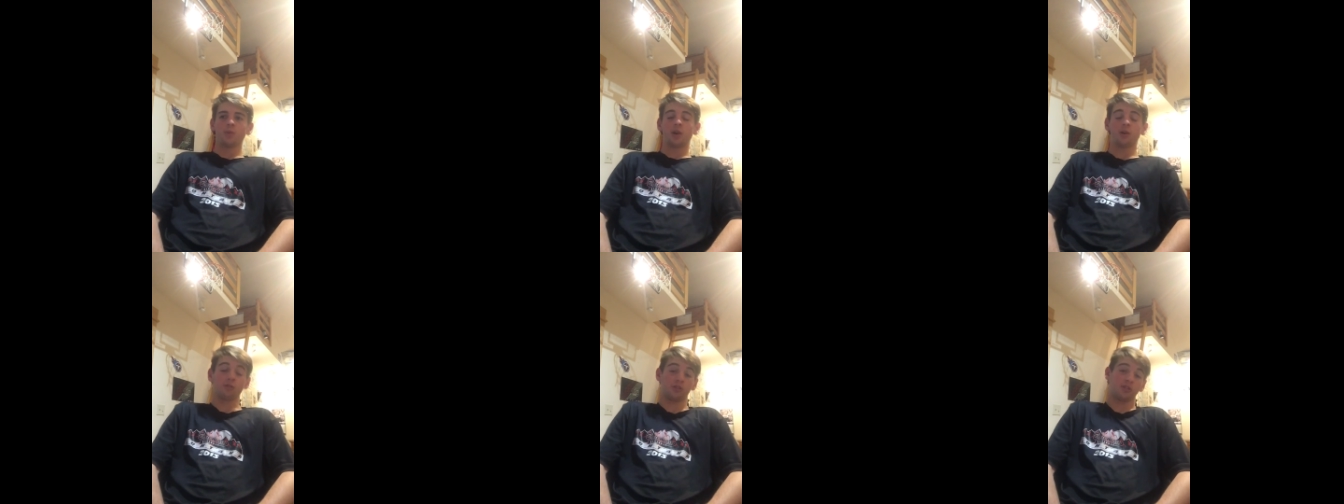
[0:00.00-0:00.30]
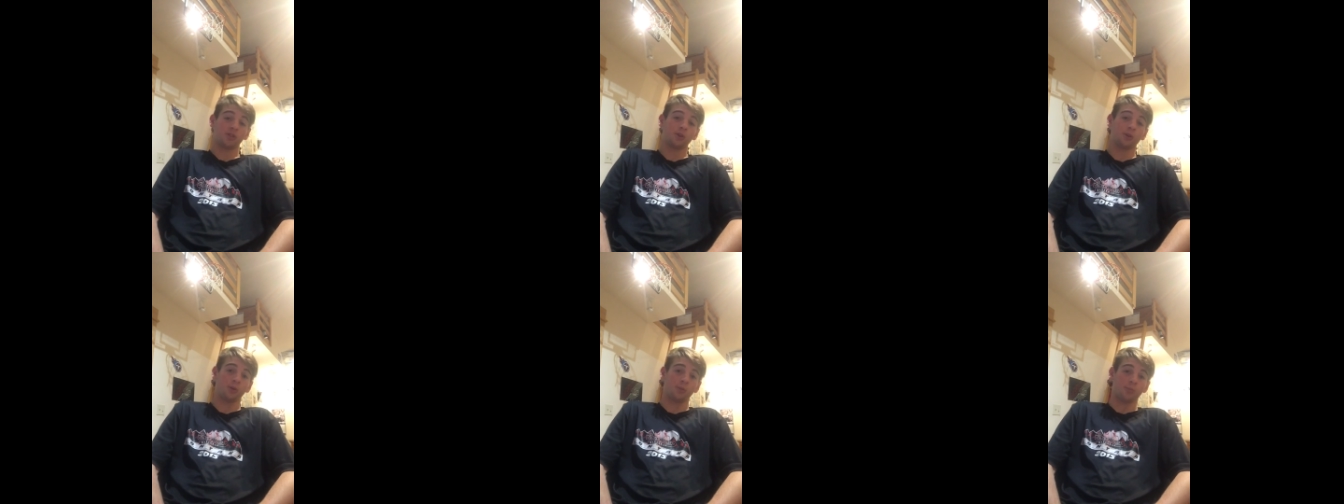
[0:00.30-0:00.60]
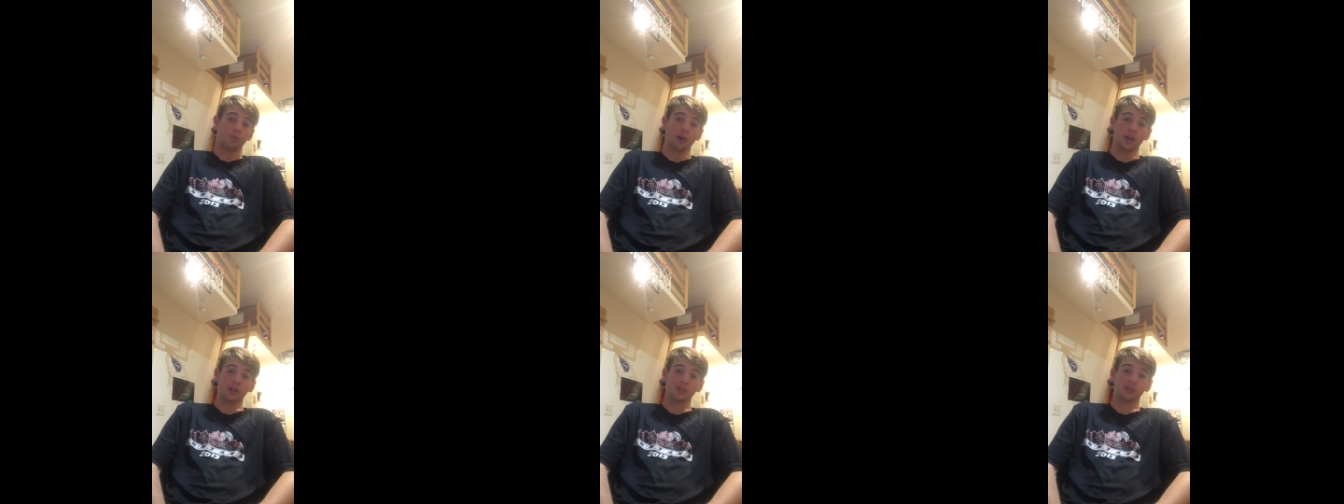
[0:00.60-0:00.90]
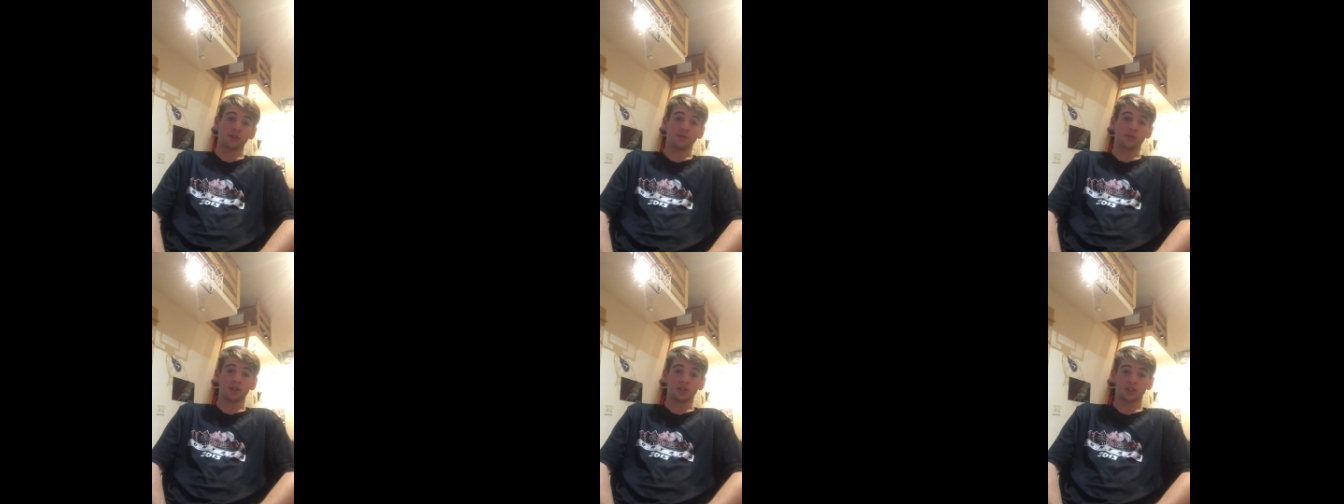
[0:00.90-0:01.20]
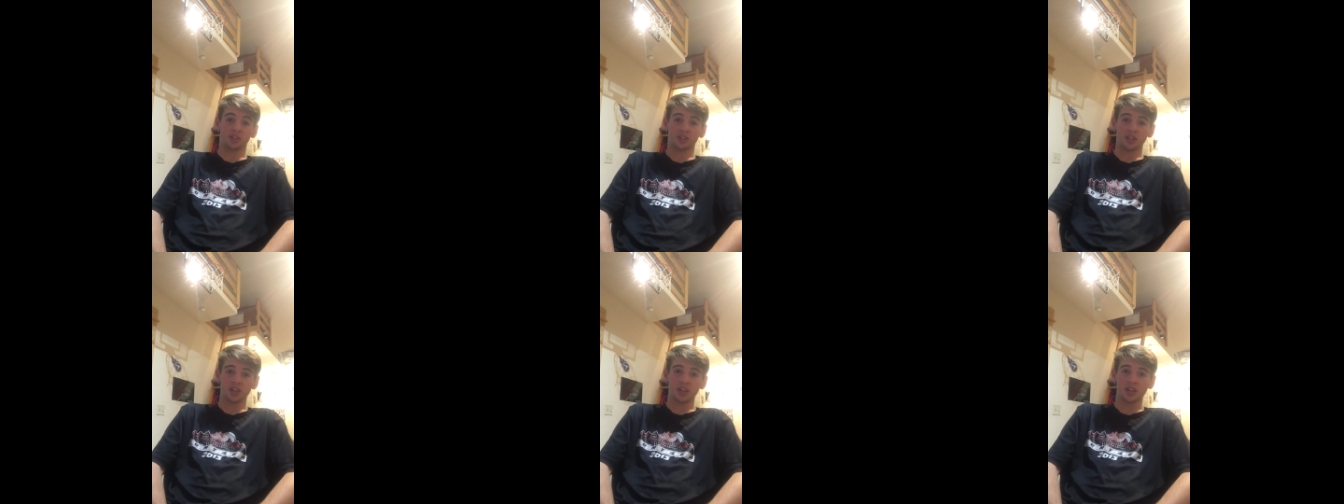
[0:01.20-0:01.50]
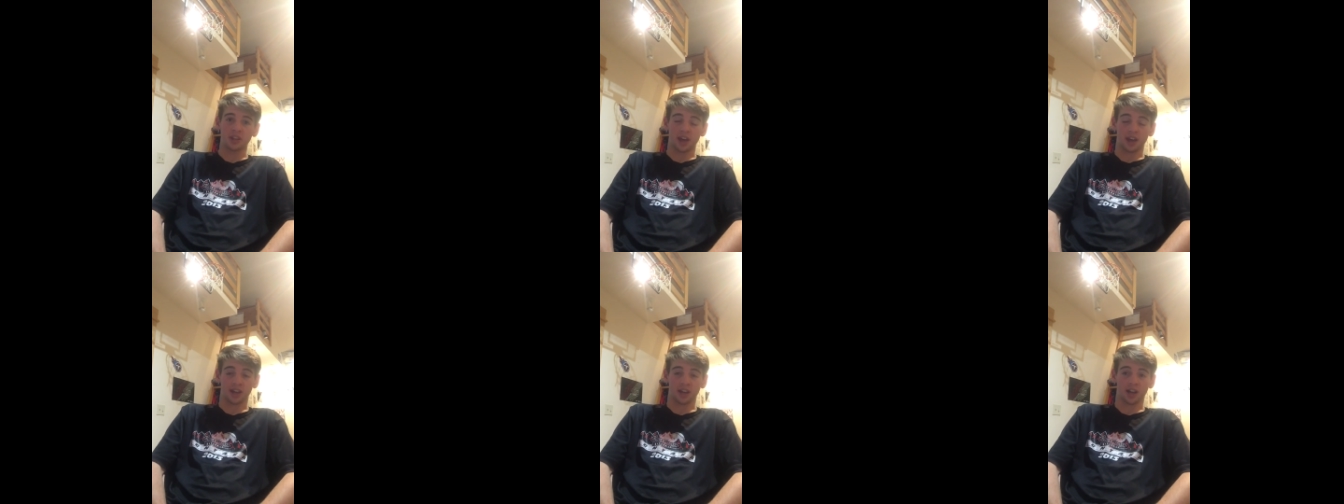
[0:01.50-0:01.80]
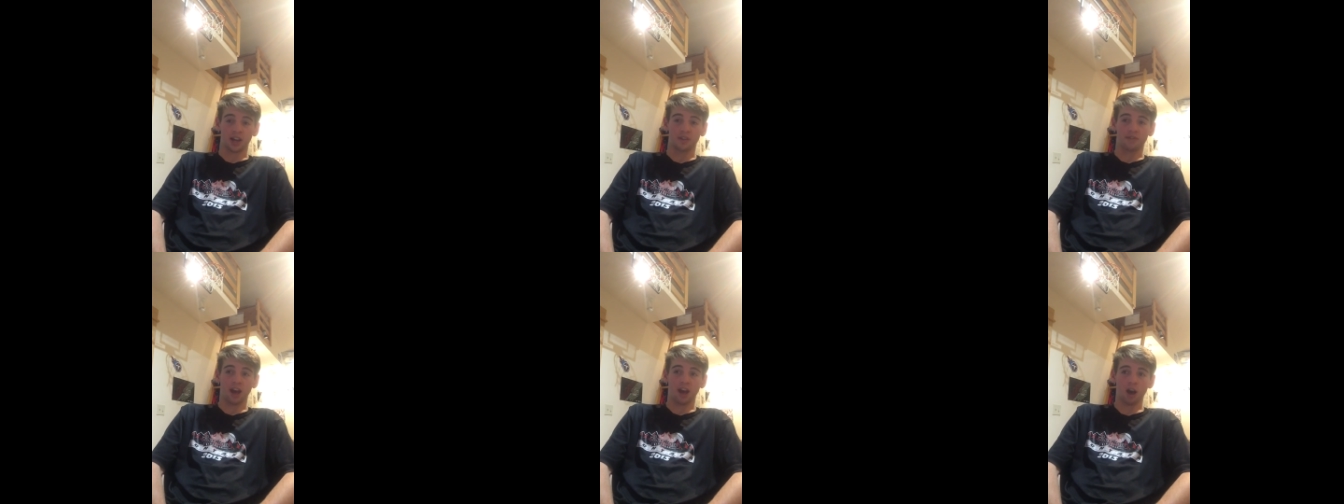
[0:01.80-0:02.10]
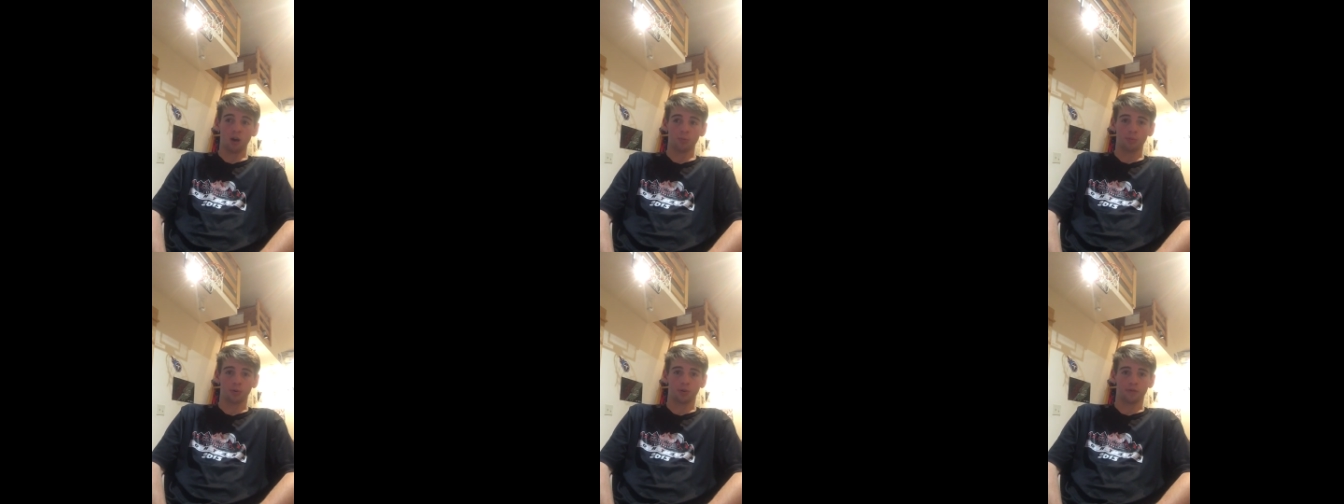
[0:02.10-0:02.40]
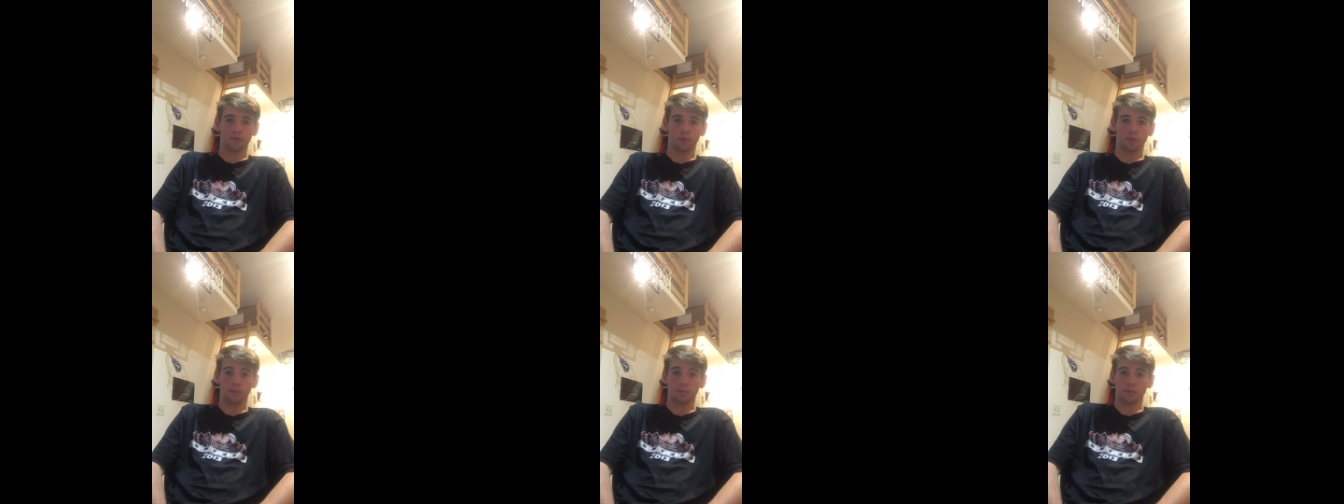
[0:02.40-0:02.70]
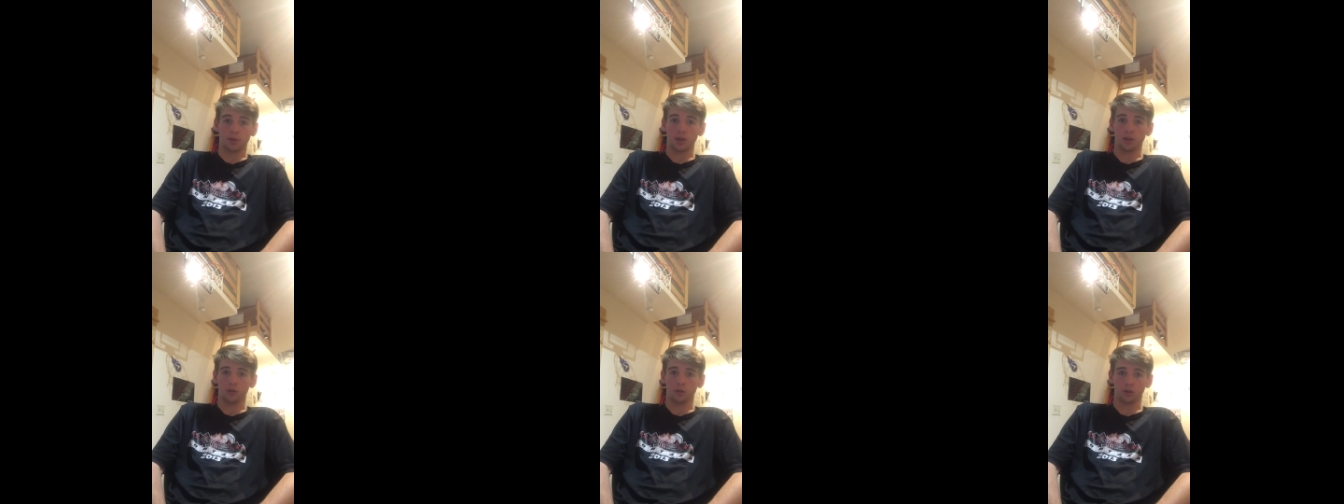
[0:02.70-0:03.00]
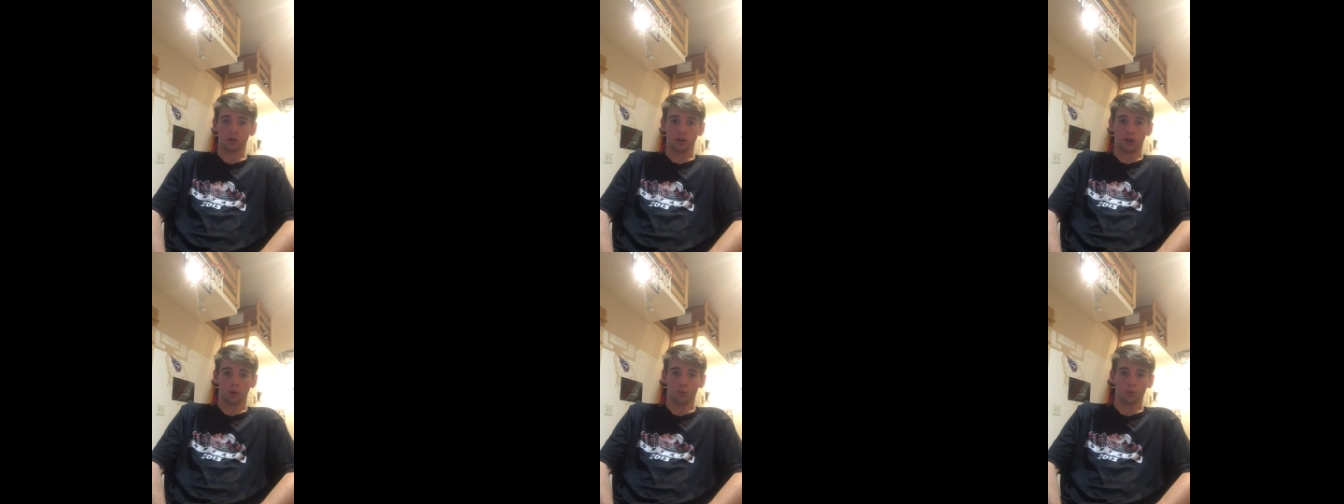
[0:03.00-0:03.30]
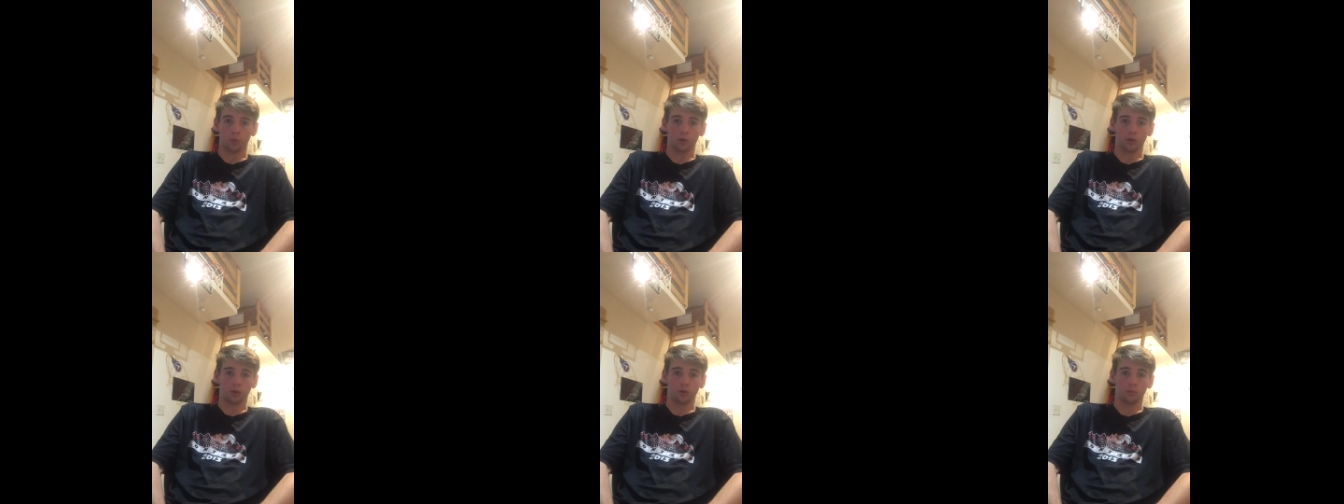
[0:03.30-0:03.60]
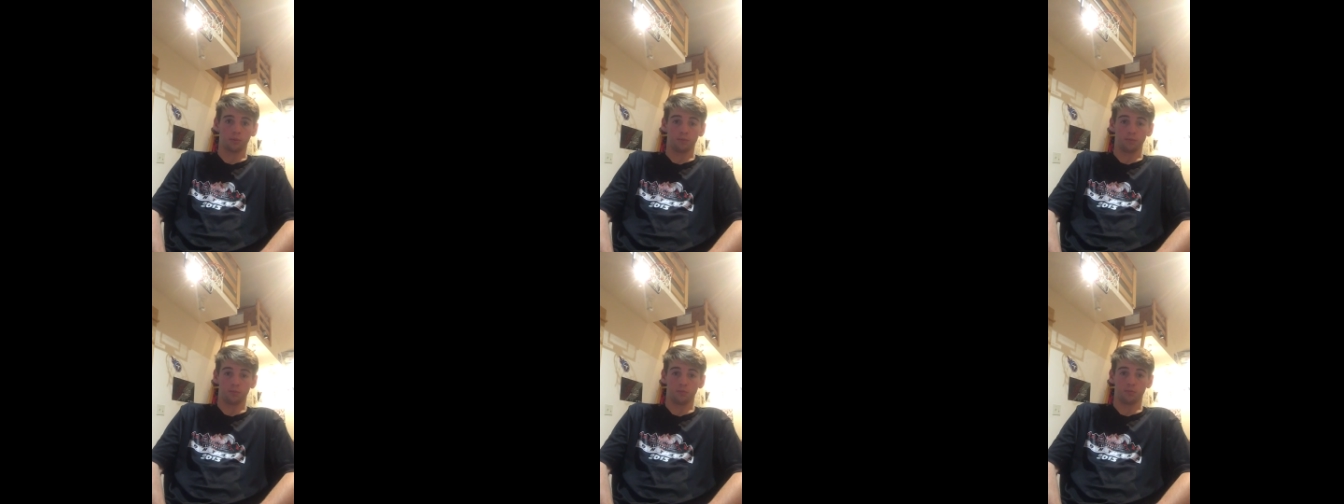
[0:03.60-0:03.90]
it was still impressive to see that kind of output from him. He looked like a really